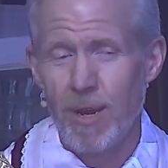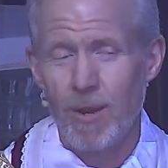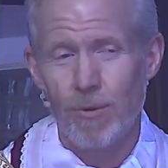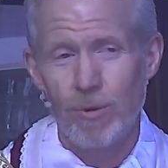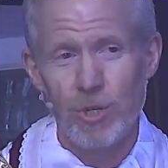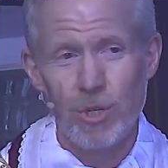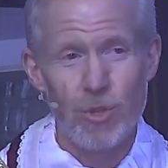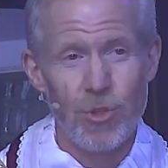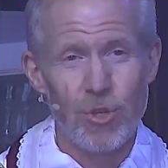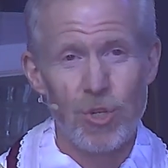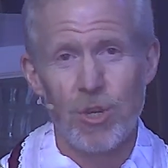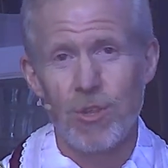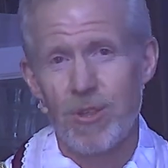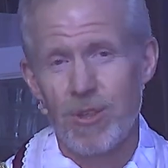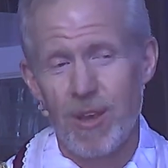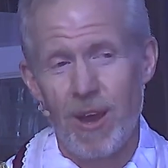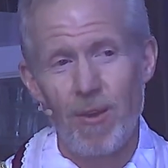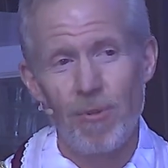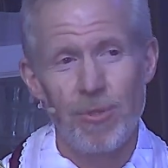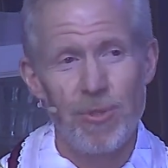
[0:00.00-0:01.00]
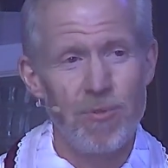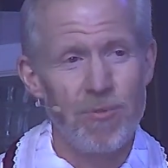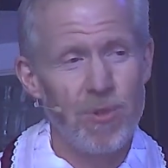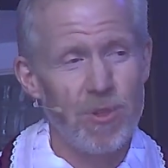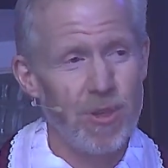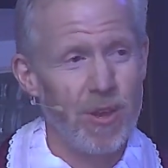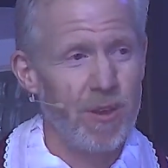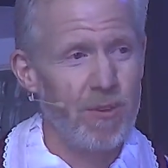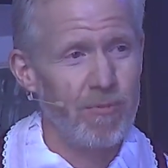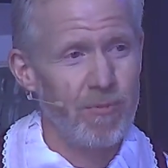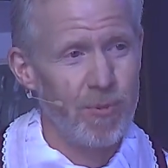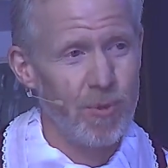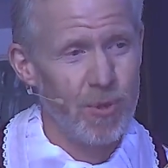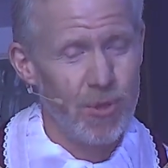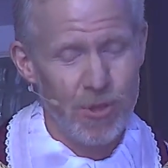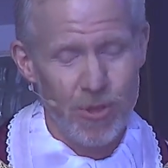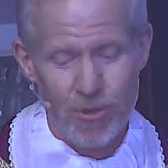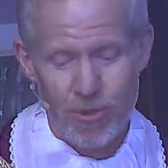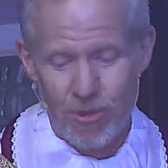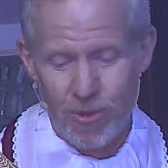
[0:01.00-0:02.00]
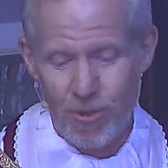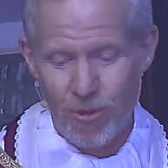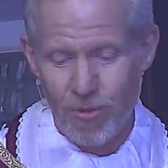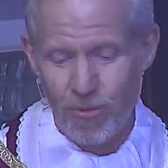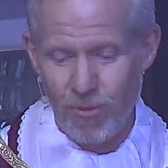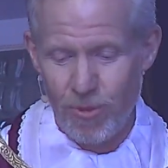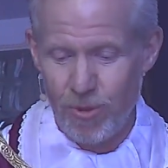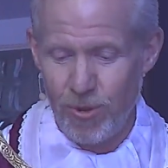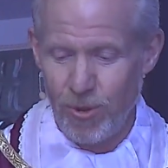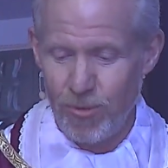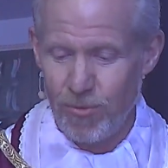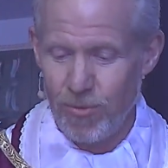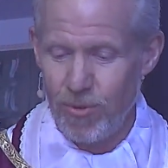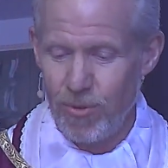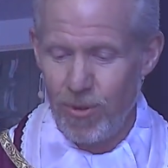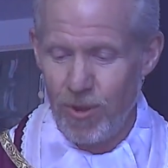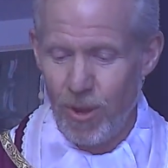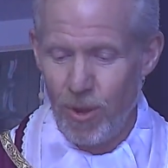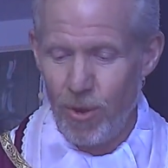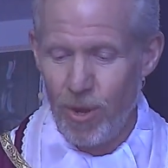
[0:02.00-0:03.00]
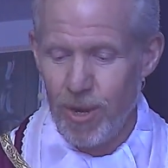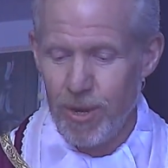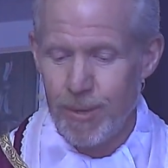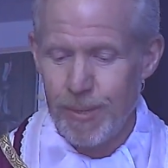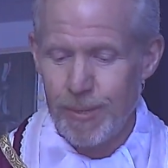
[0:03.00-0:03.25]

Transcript: which is just south of San Francisco, if you don't know it.